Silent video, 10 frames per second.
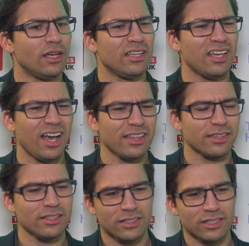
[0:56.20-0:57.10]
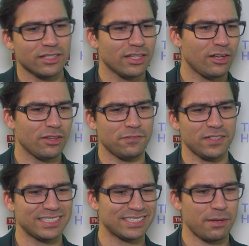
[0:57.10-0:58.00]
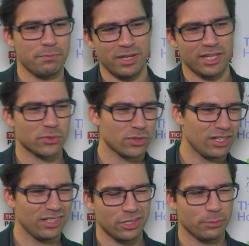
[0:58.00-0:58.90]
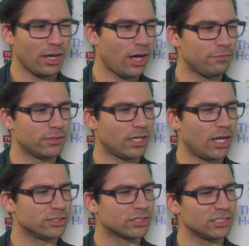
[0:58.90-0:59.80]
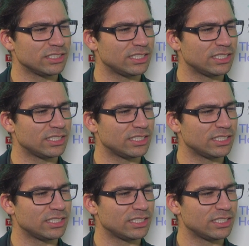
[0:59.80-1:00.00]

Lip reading: Yeah, I think, you know, the first 10 minutes were a little bit off and on sort of